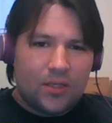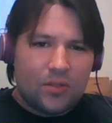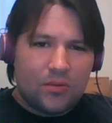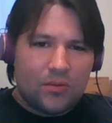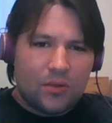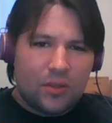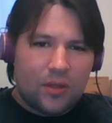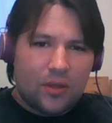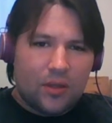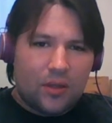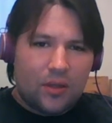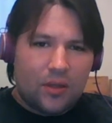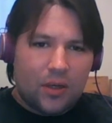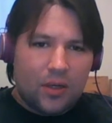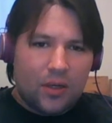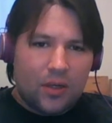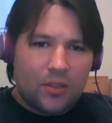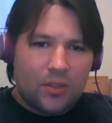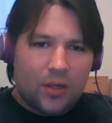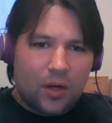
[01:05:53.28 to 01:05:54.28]
drill along an
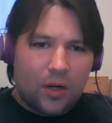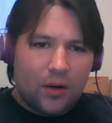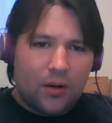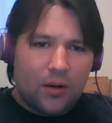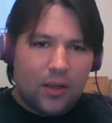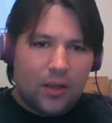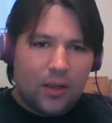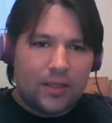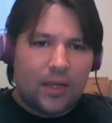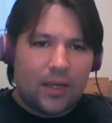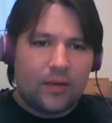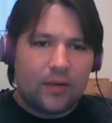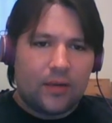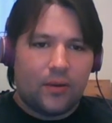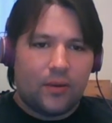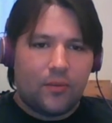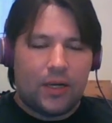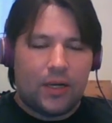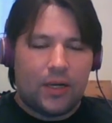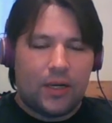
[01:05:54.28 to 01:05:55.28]
uncharted. Okay, yeah. Okay,
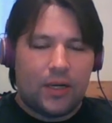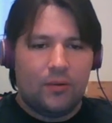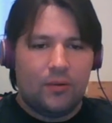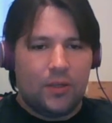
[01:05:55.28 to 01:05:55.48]
what now?